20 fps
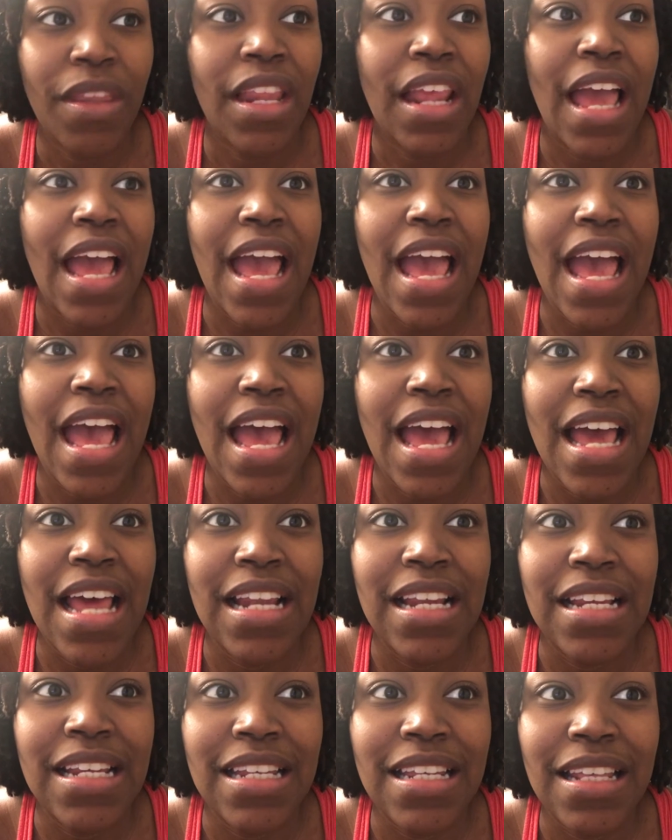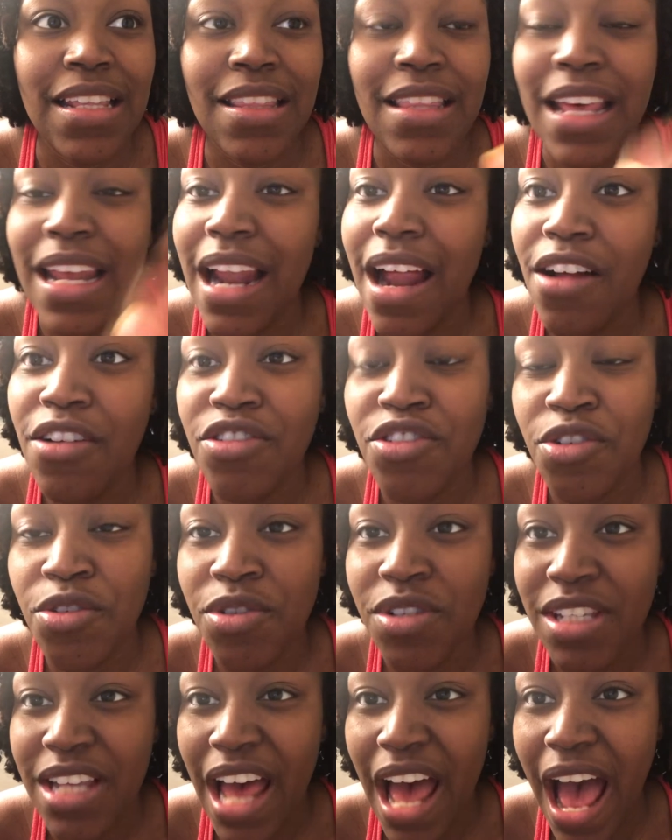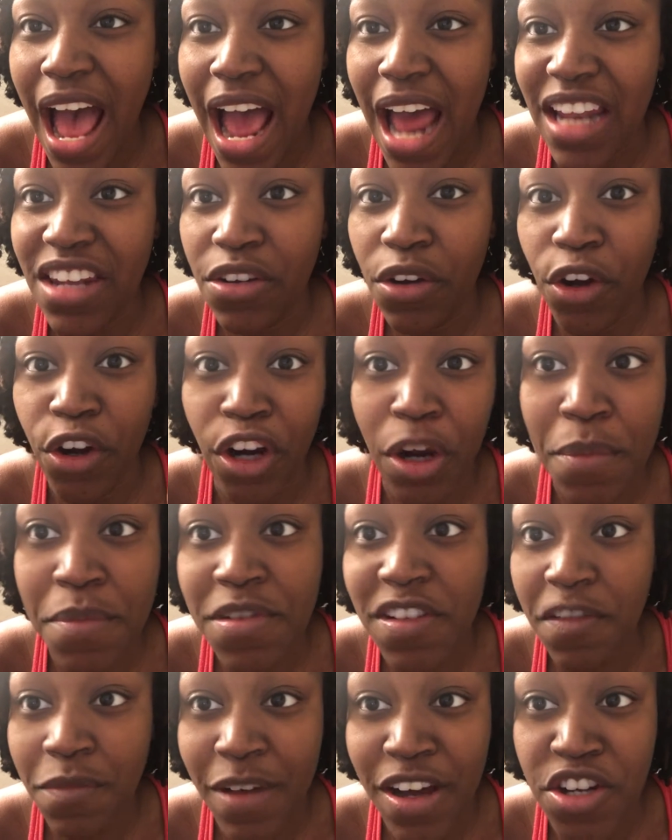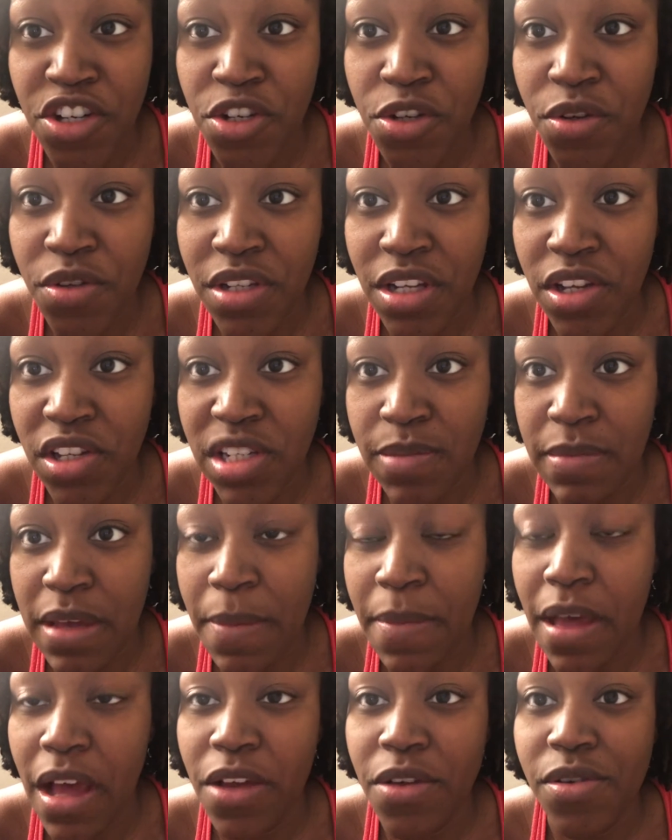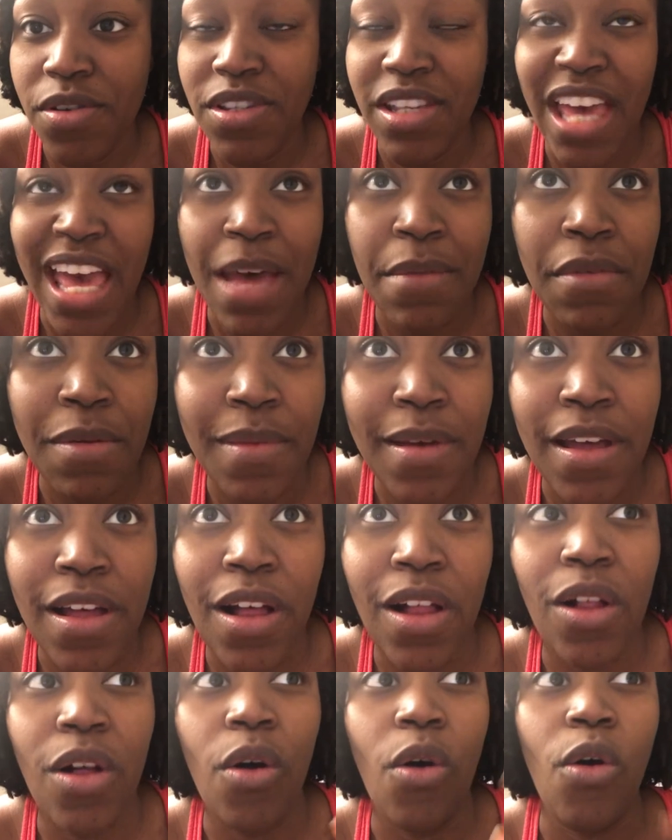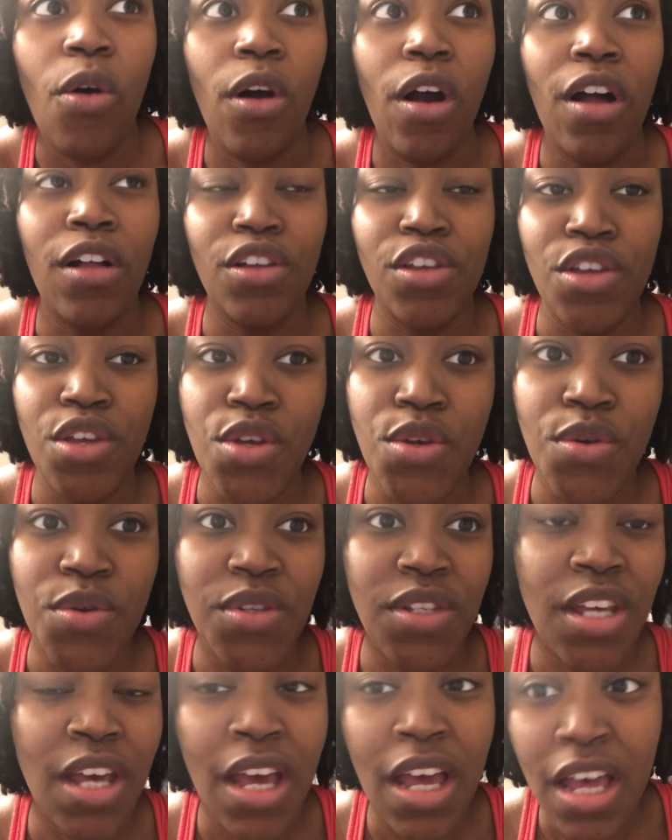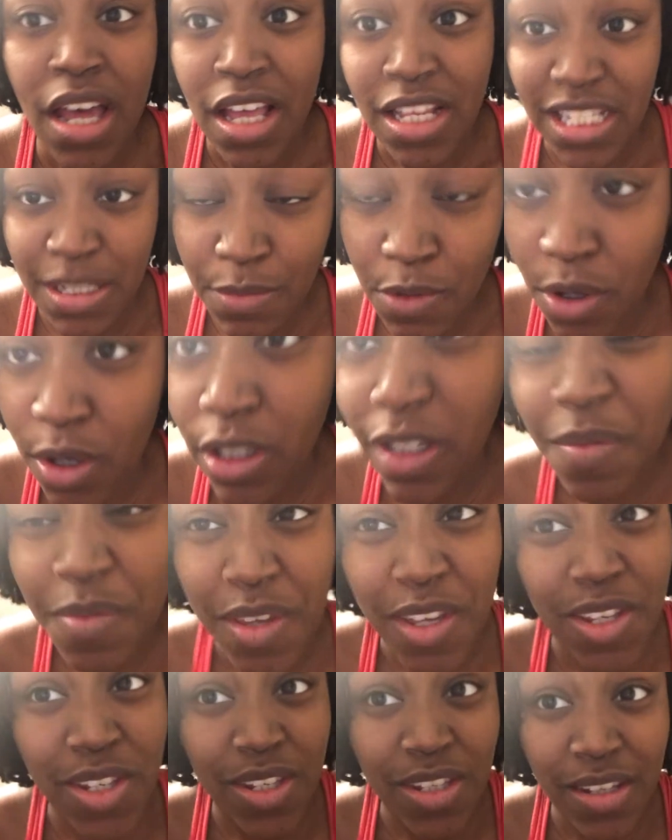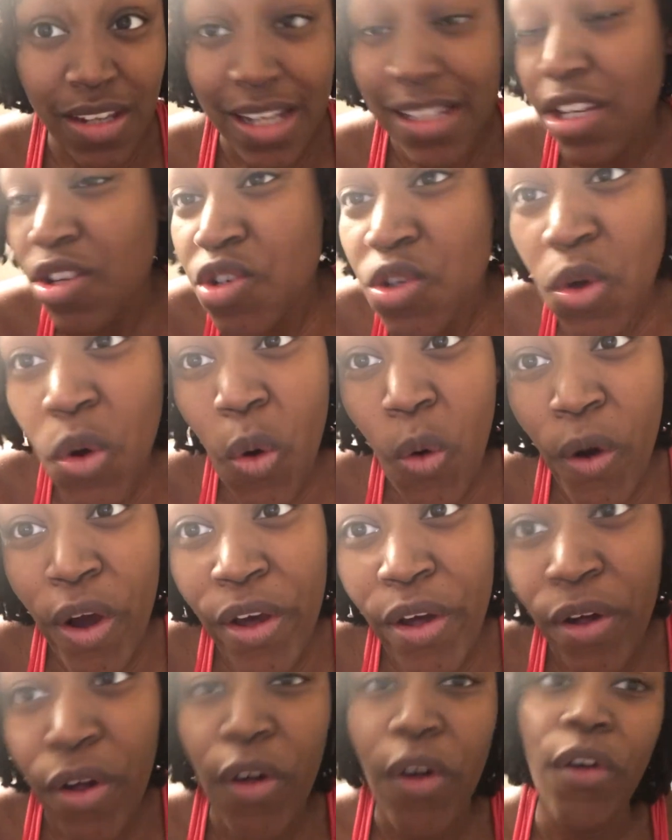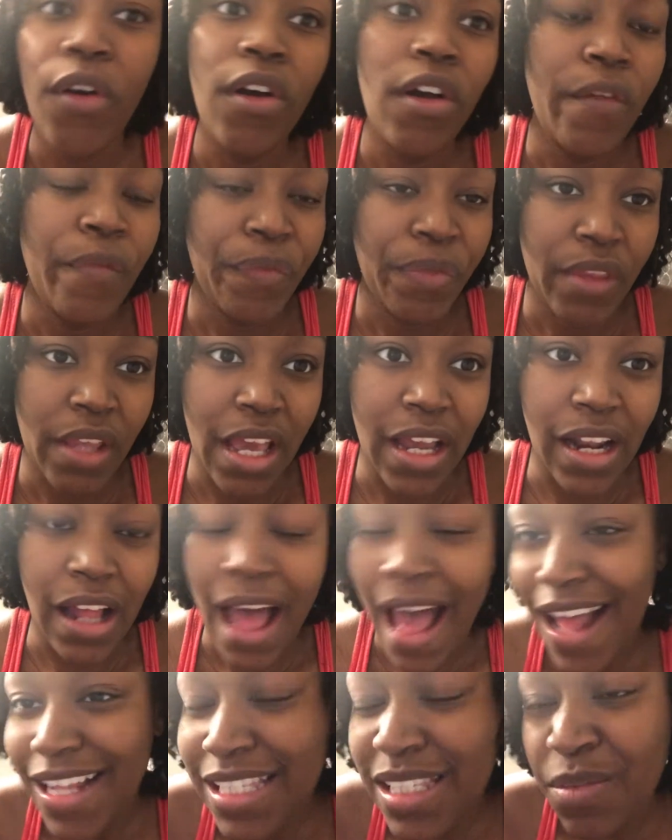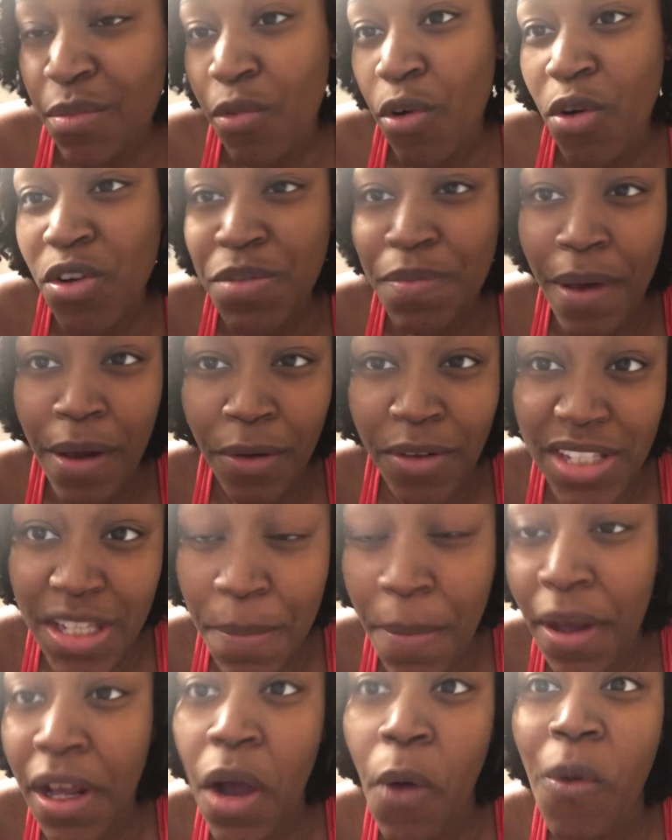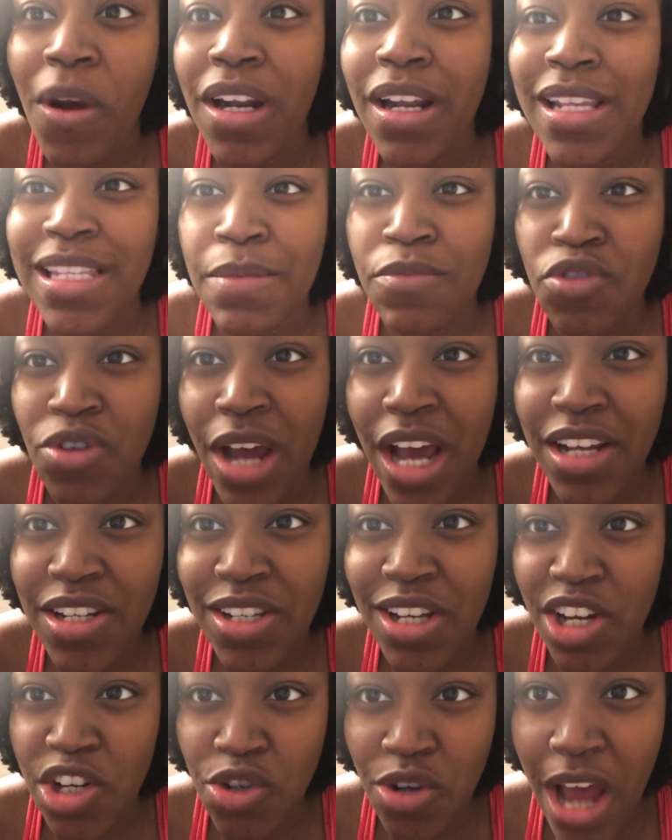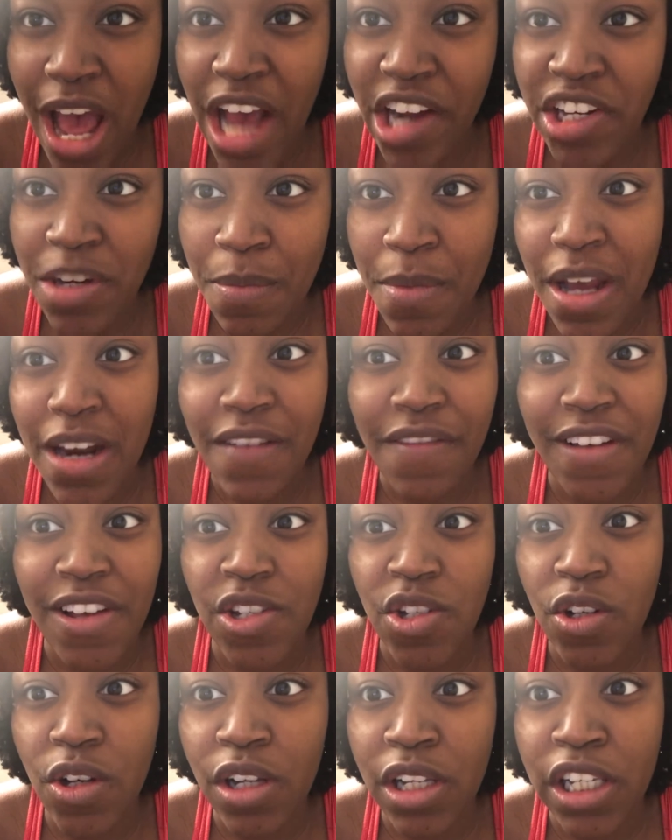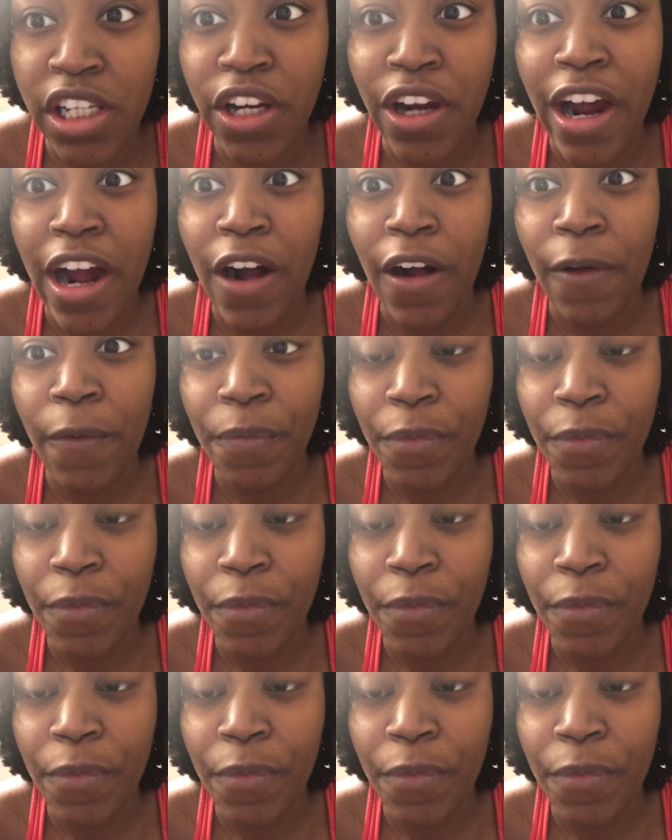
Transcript: and then I'll choose to add herbs of my choosing. So maybe I'll use chamomile, or I'll use some eucalyptus essential oil, and I'll add some rose petals, depending on what it is I'm trying to attract or manifest or clear out.